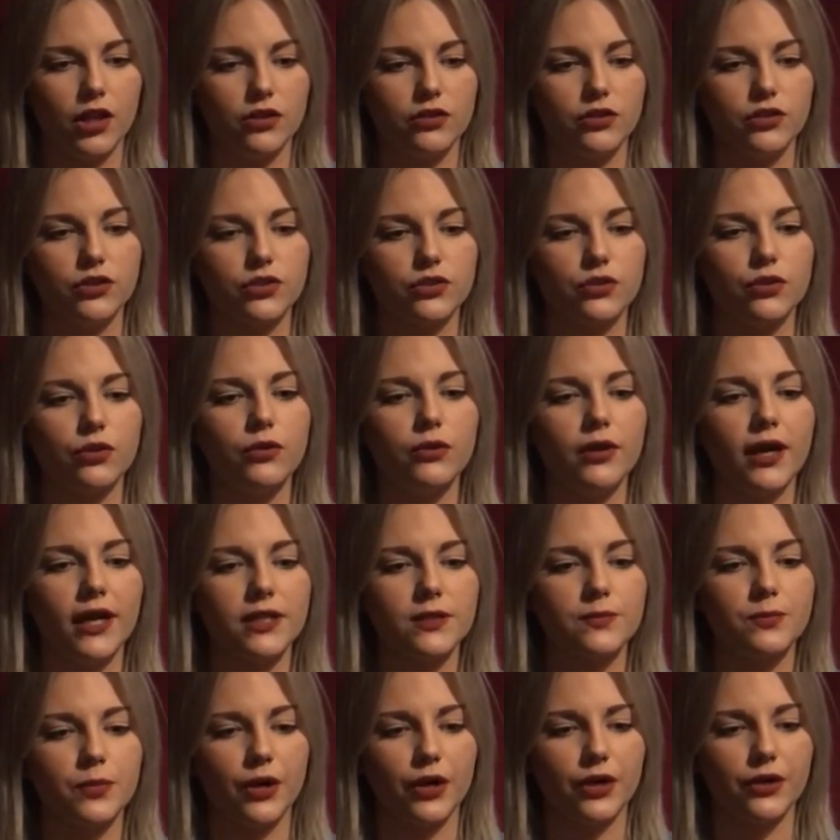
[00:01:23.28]
The school
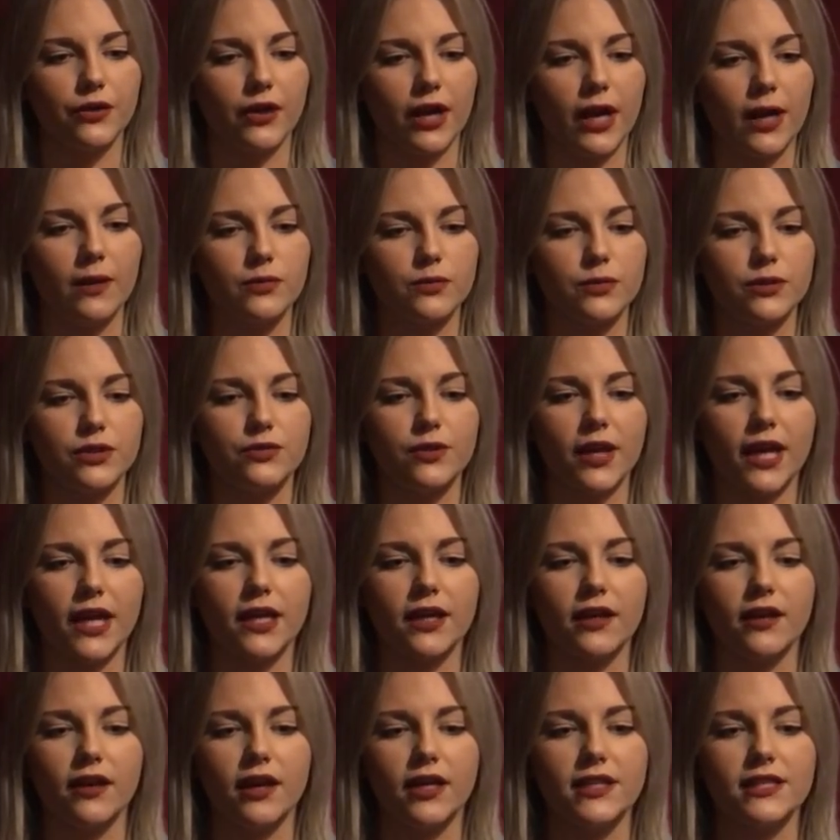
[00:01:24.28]
has programmes which
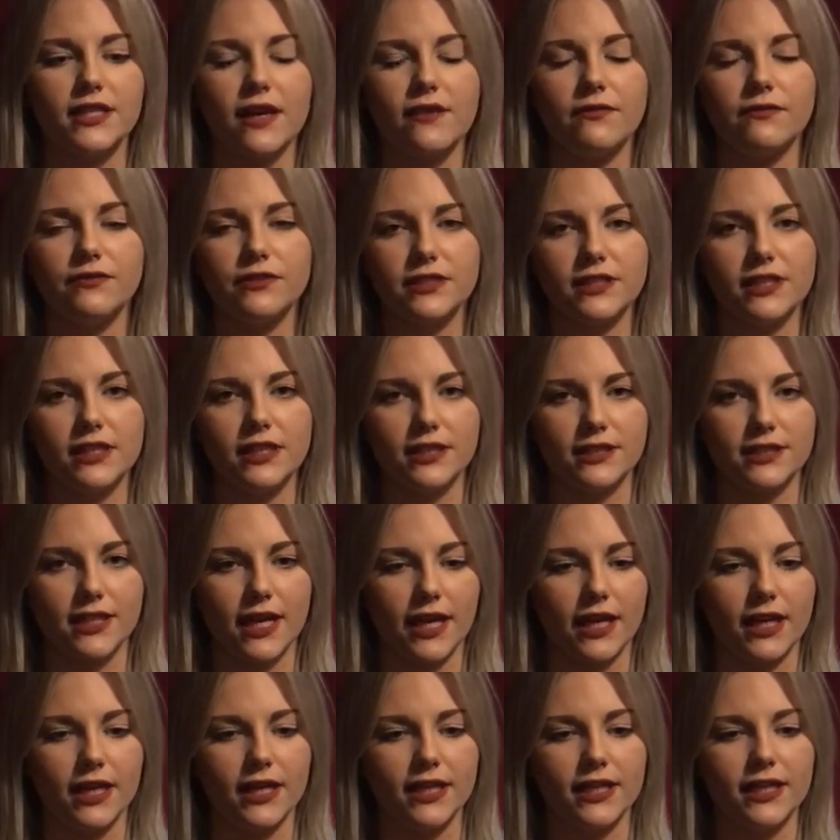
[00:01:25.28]
recognise and
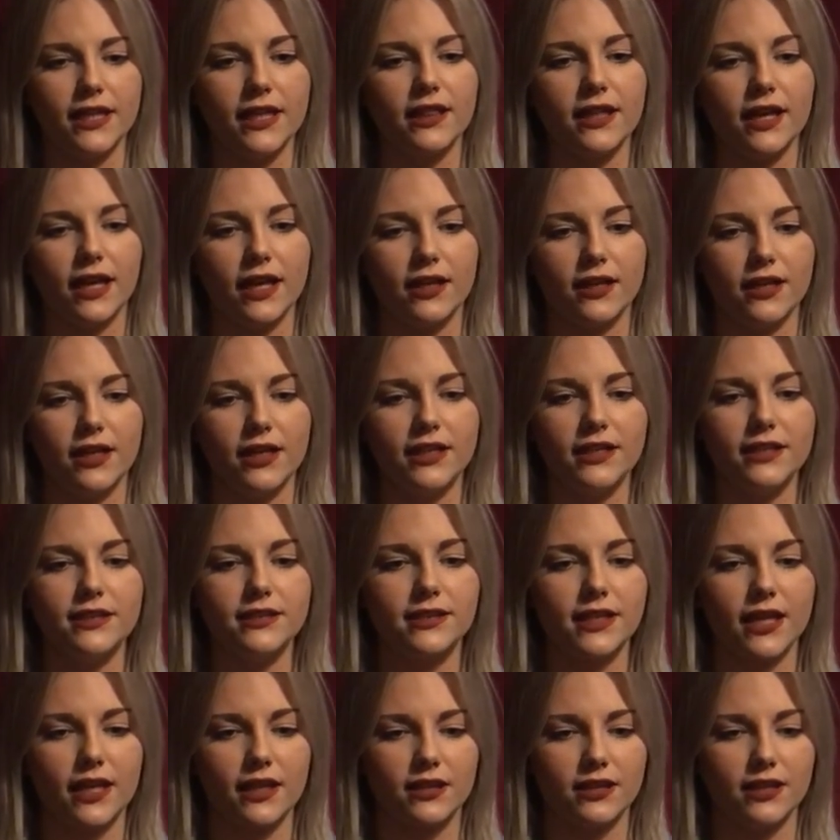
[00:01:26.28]
facilitate
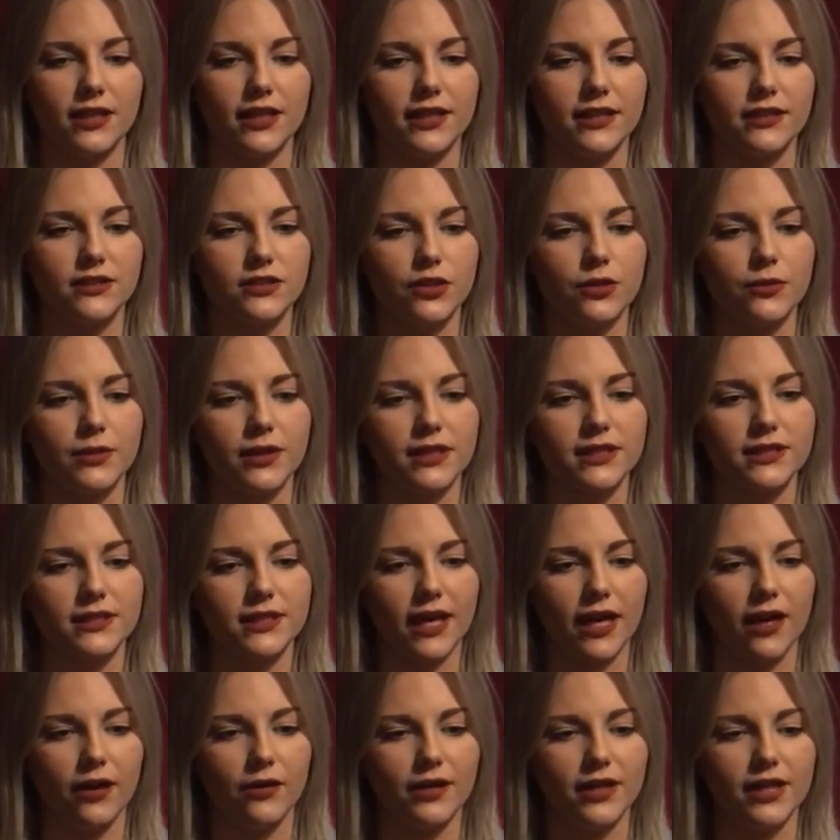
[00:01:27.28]
elite athletes who
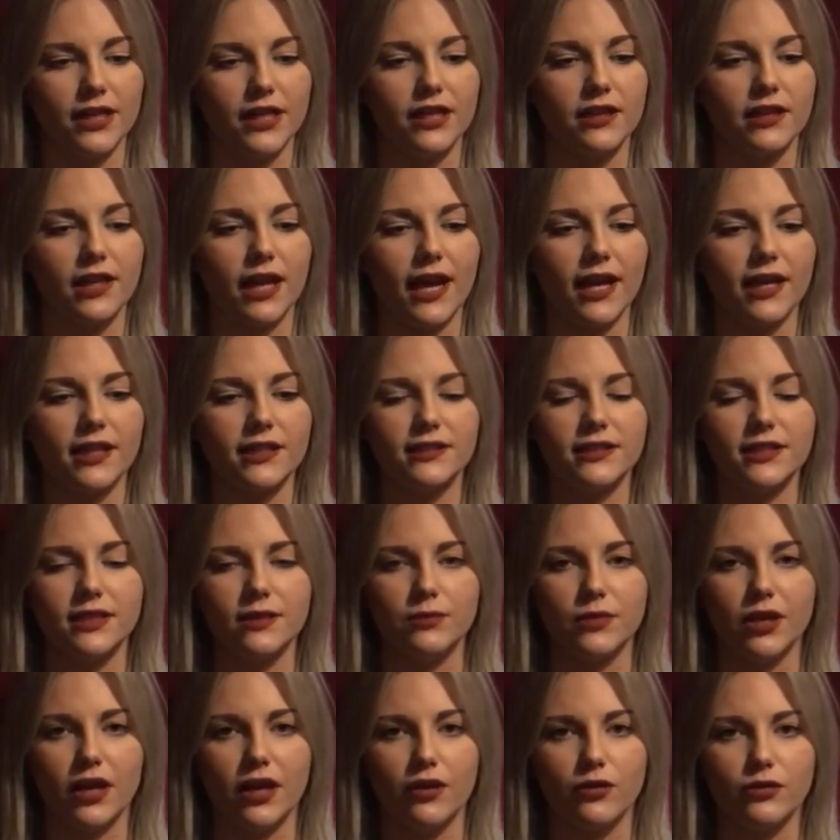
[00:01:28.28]
excel in either
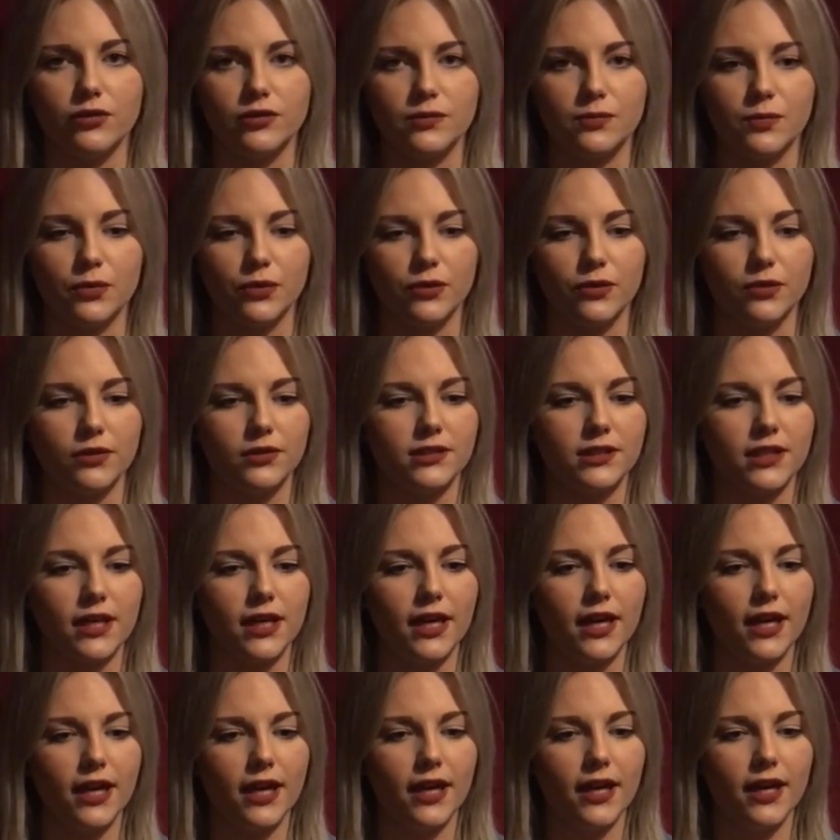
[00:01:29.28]
academia or sport,
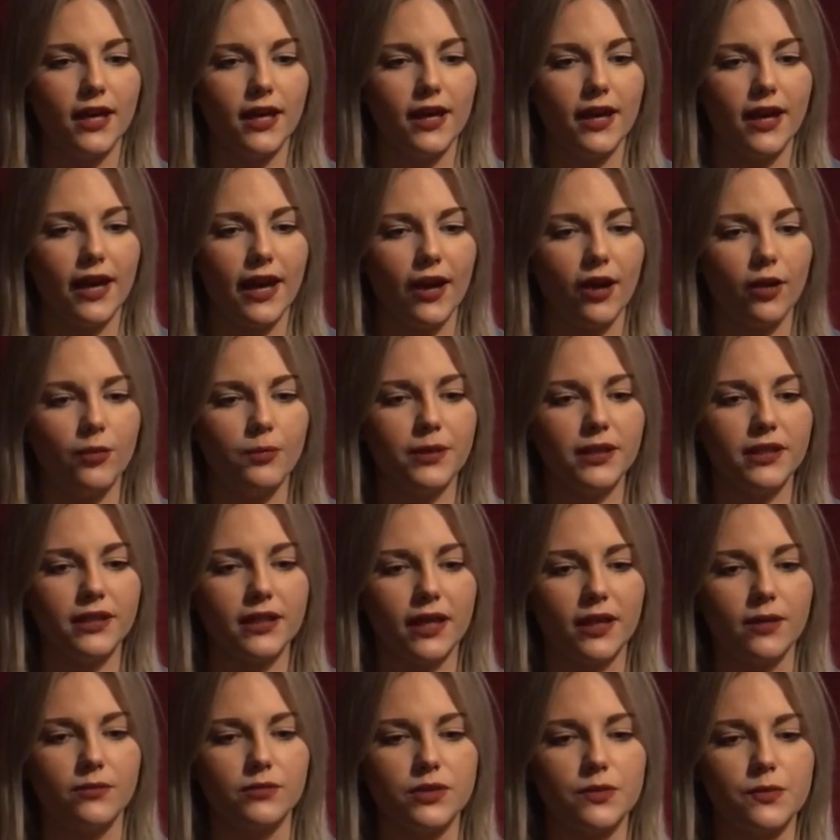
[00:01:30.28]
helping
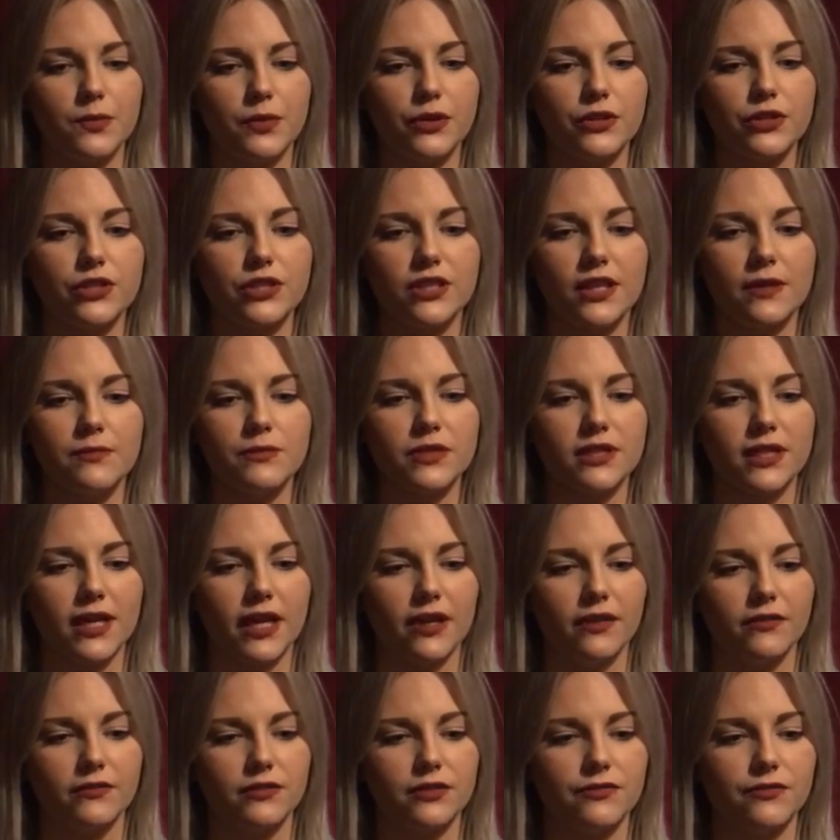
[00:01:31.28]
them to push
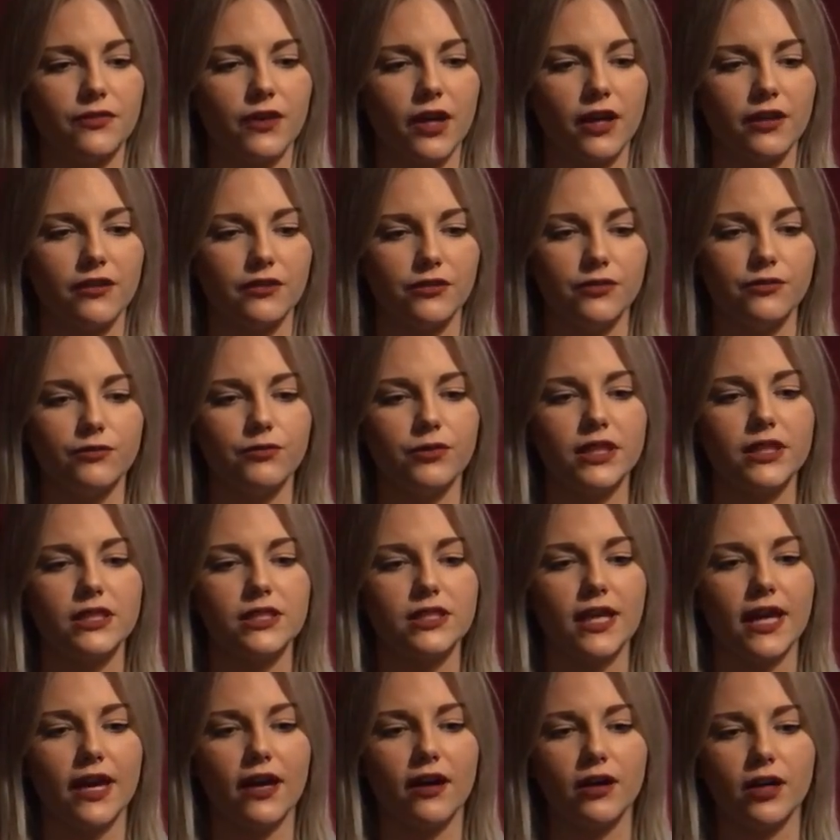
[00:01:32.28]
themselves further and
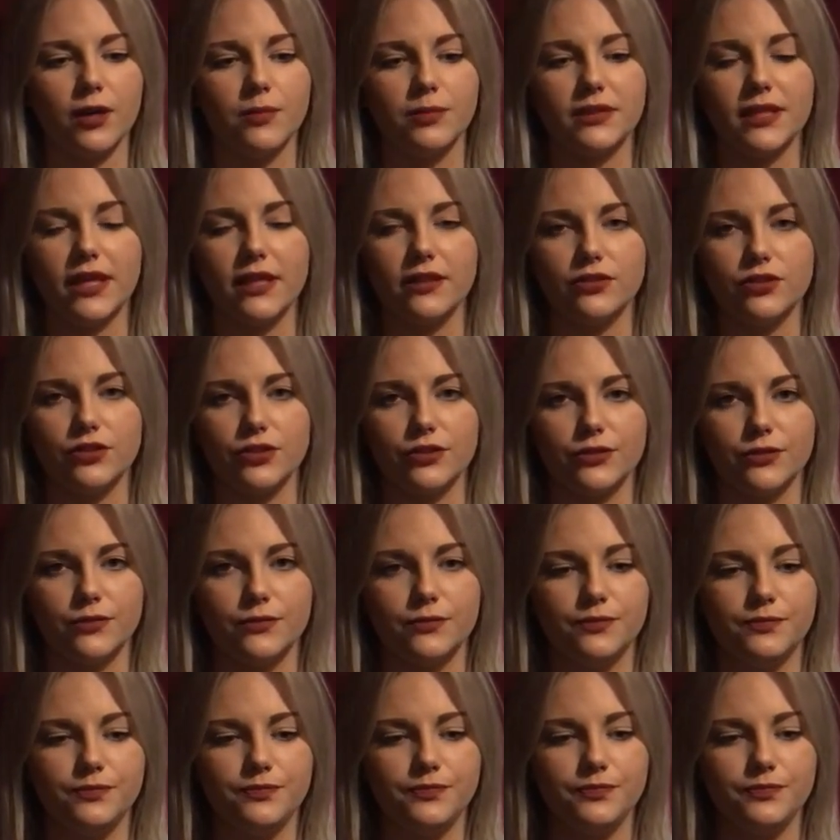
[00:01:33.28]
reach their high potential.